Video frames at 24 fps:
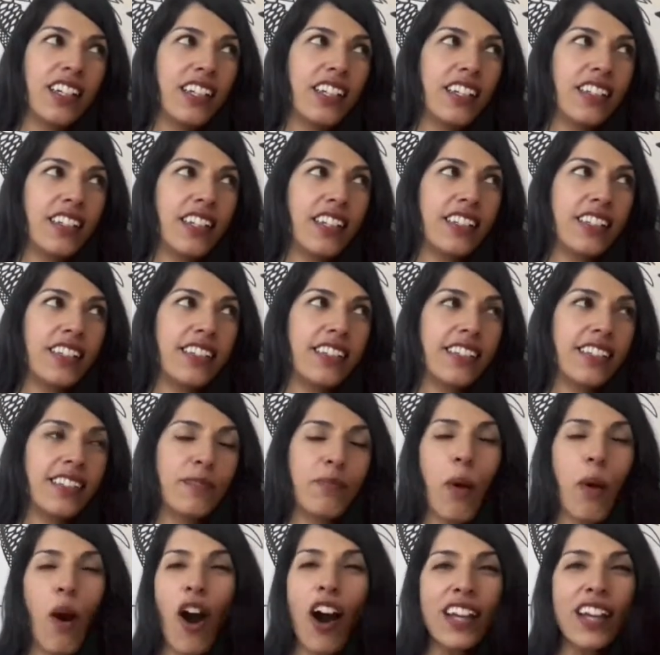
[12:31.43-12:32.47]
It's
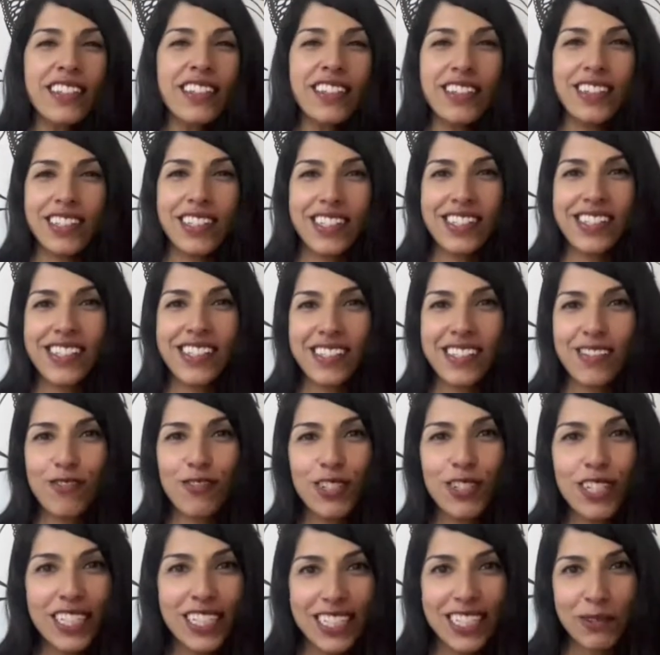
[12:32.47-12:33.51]
pointless,
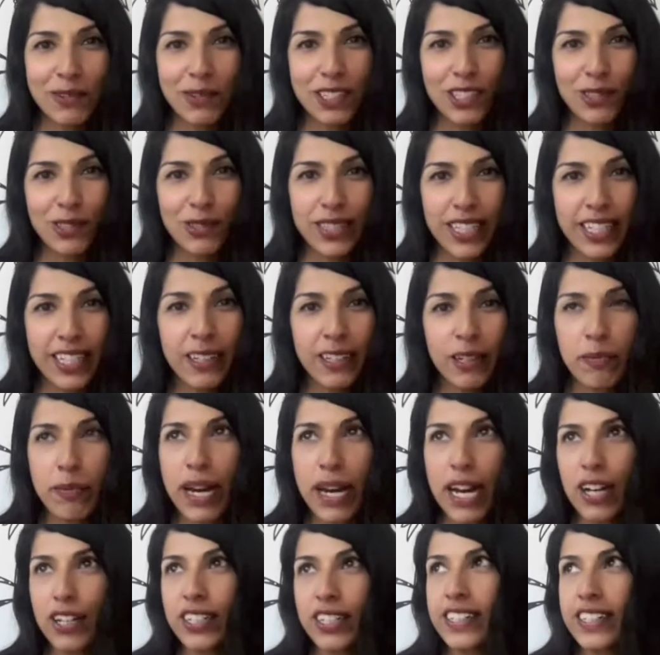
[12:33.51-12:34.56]
really, when you think
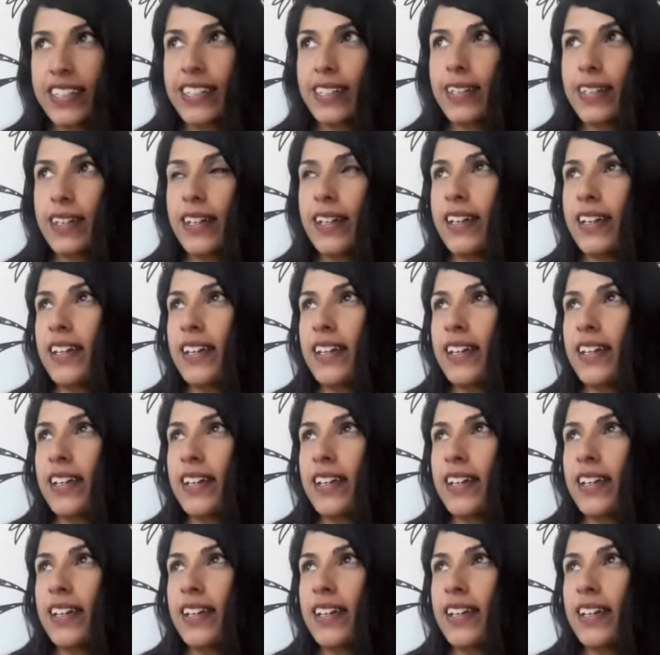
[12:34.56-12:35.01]
about it,